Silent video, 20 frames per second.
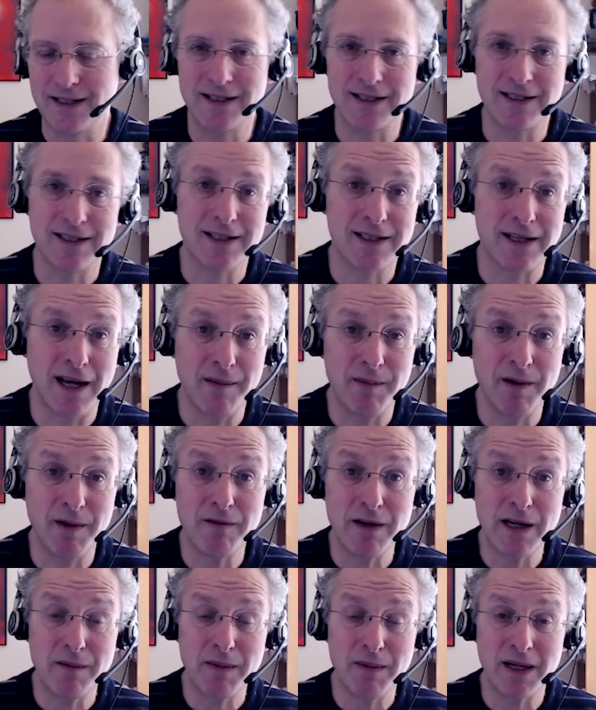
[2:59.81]
and it's the same in
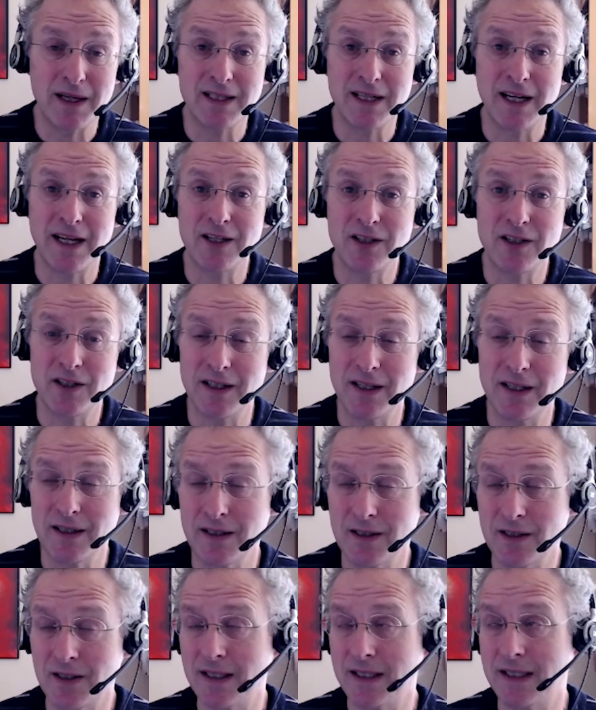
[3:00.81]
rehabilitation
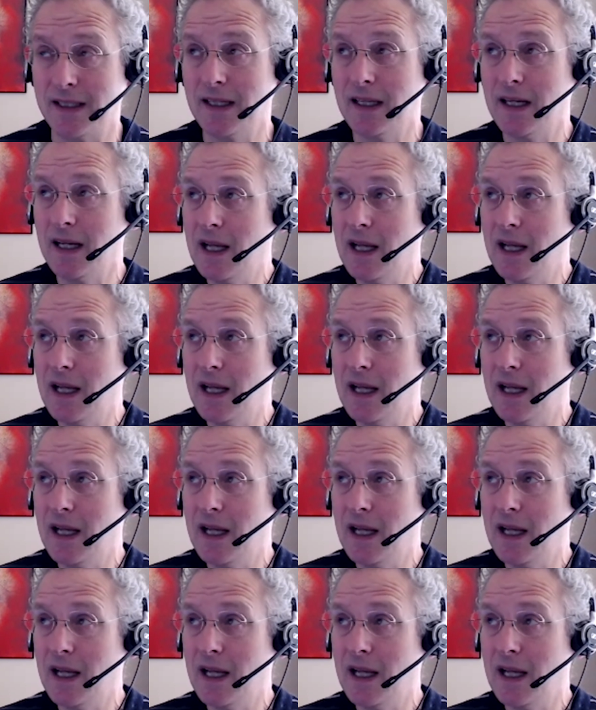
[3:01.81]
largely.